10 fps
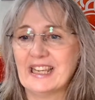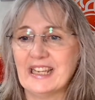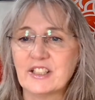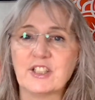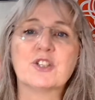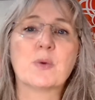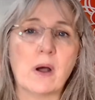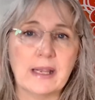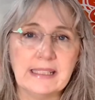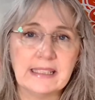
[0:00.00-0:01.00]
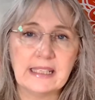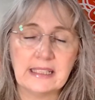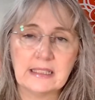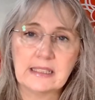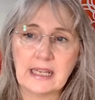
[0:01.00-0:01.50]
intertwined
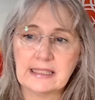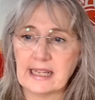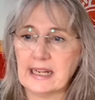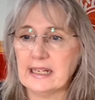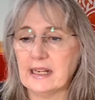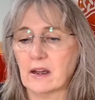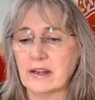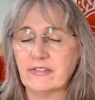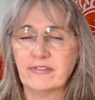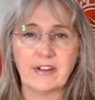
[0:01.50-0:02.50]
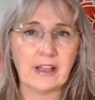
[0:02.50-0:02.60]
into their daily life